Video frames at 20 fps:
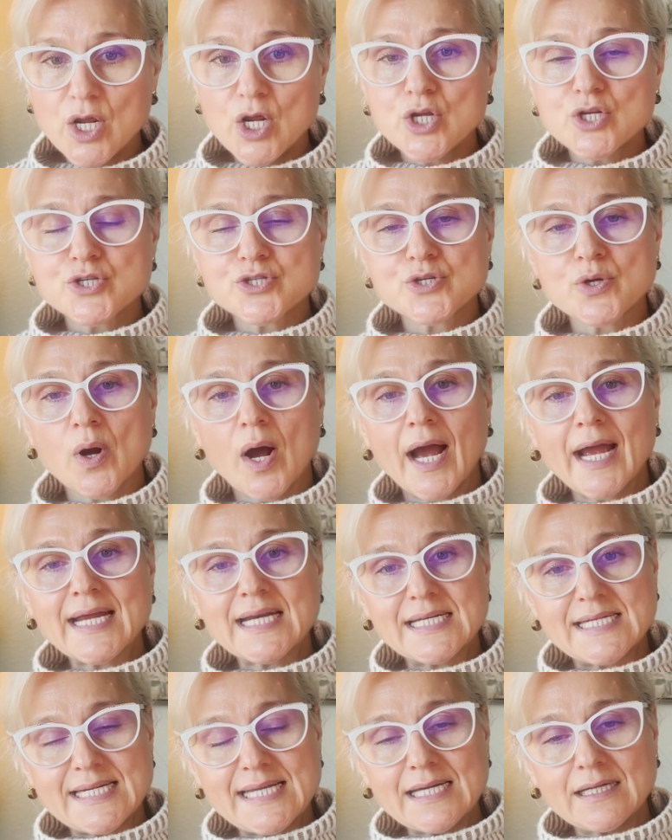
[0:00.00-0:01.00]
So
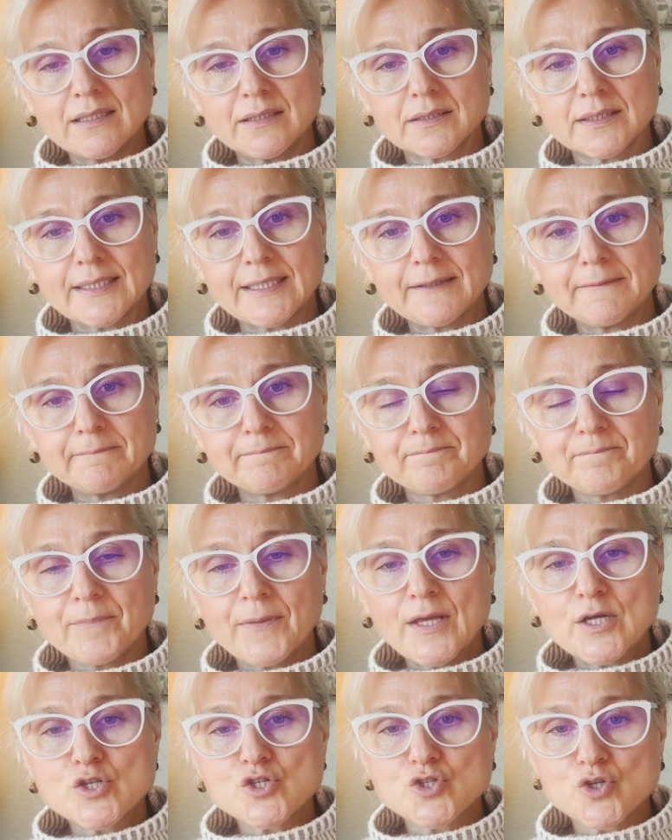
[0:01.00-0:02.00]
ideally,
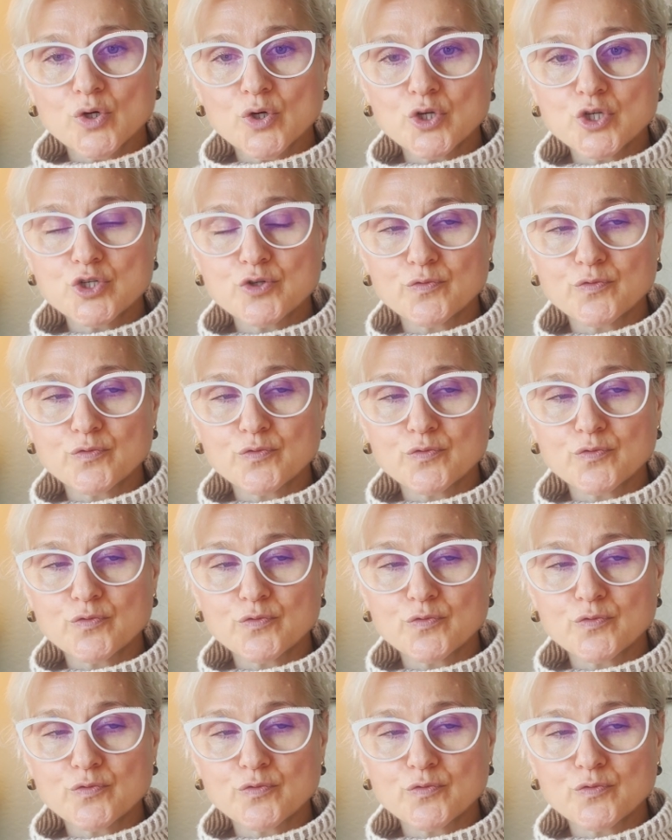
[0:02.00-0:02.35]
search